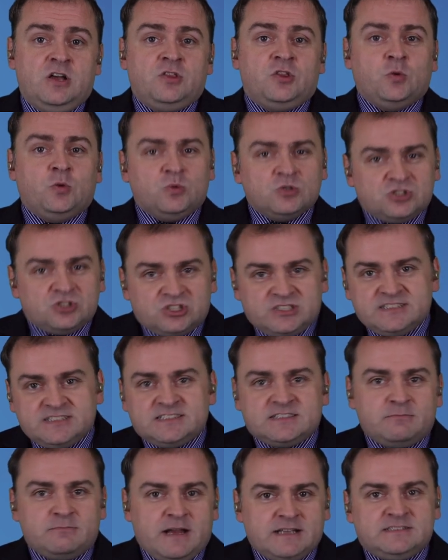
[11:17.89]
that will
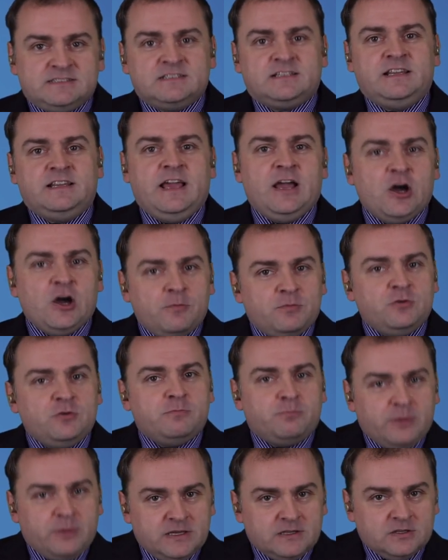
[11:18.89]
systematically help you
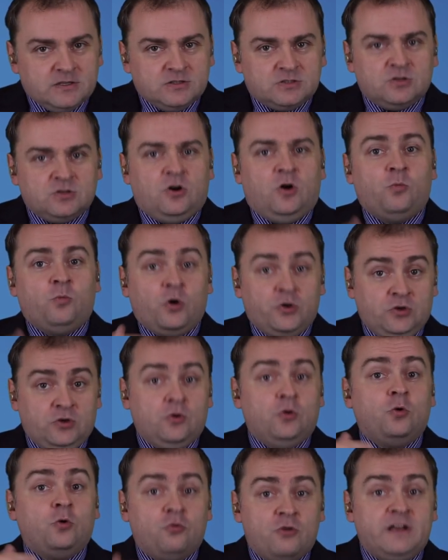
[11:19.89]
build on what you
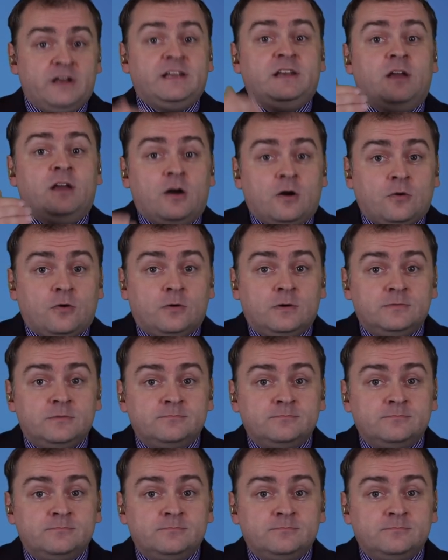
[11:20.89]
already know.